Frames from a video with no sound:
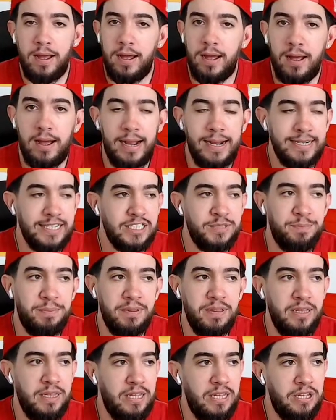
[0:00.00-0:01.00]
I just
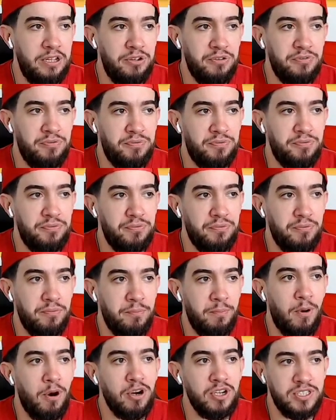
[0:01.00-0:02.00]
believe
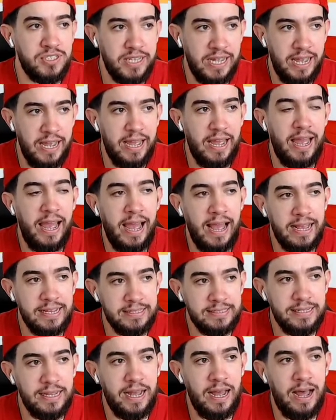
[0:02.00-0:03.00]
Marset
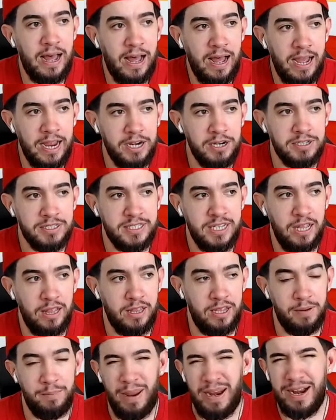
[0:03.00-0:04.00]
has a higher
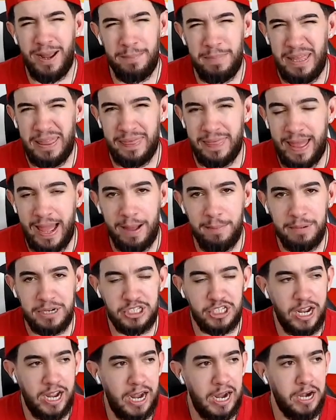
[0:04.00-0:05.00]
ceiling. May not be that much
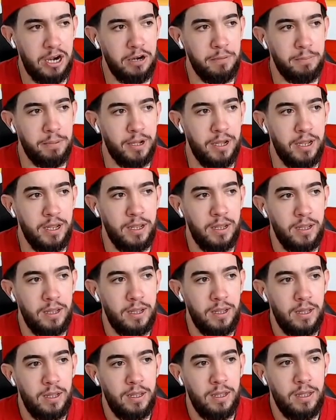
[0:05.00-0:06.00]
higher, but
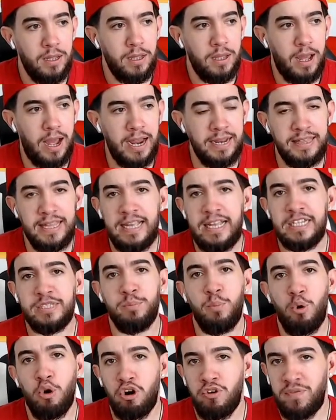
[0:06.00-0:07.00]
I think he's
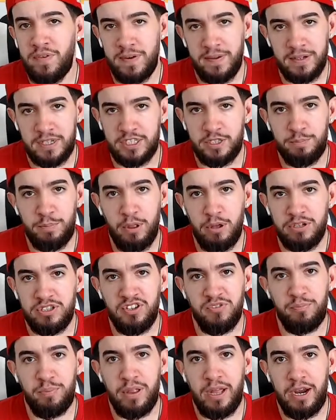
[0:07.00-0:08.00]
more of an
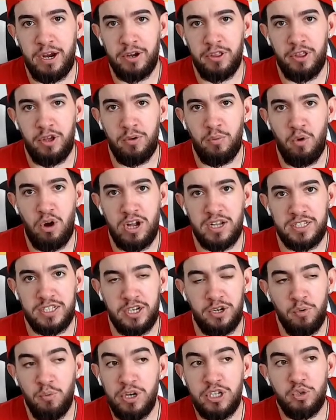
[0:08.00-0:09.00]
explosive player than
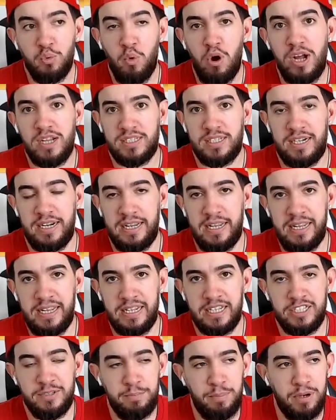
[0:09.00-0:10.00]
Watson, which Watson
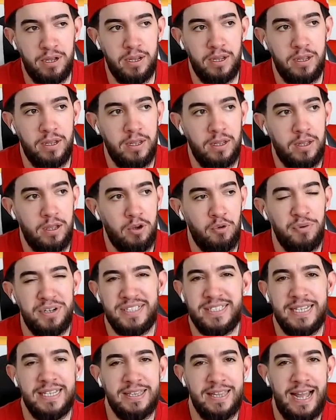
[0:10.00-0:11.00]
is, but we
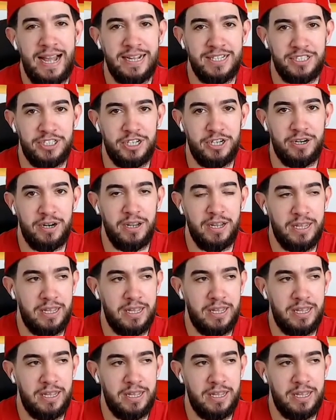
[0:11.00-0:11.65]
seen last year.